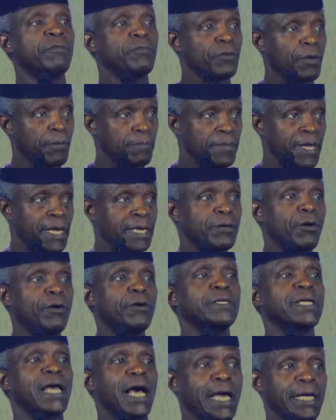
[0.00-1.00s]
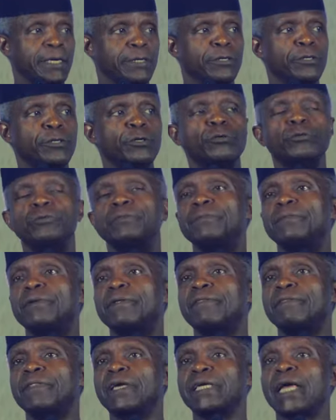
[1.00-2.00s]
From then on, I knew
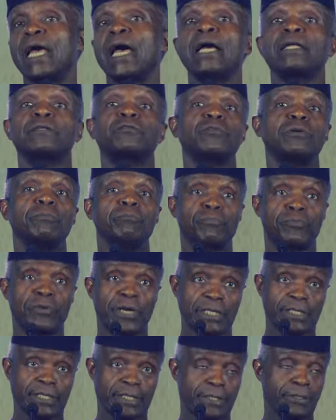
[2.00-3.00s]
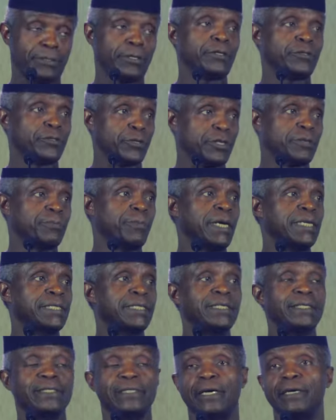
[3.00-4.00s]
that I had to impress not just my
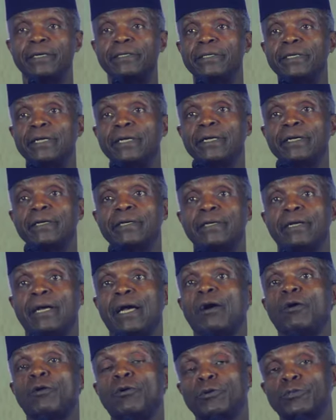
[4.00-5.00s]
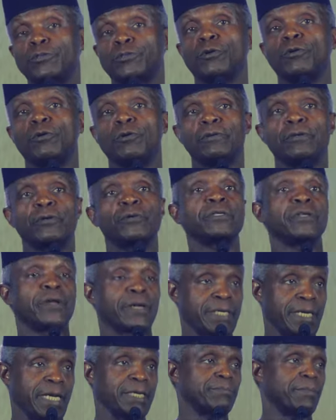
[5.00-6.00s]
teacher, I also could
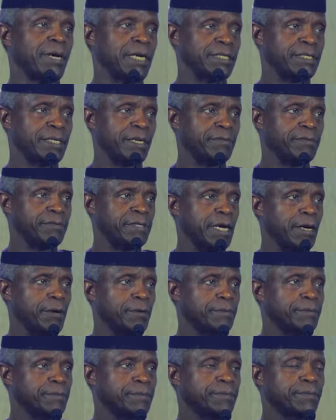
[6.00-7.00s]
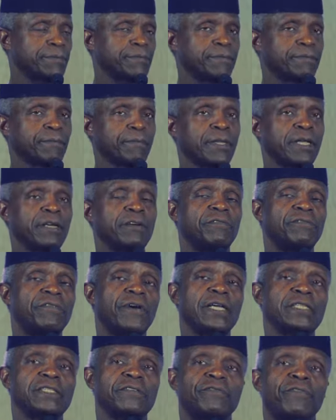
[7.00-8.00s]
not let myself down.
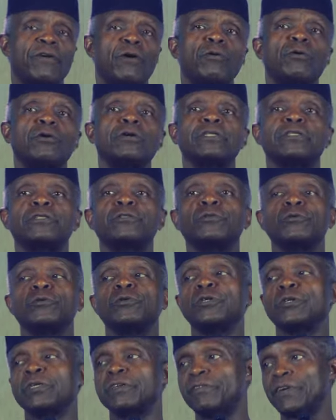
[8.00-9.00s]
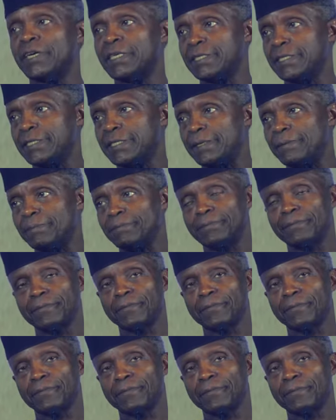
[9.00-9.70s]
Fast forward to university.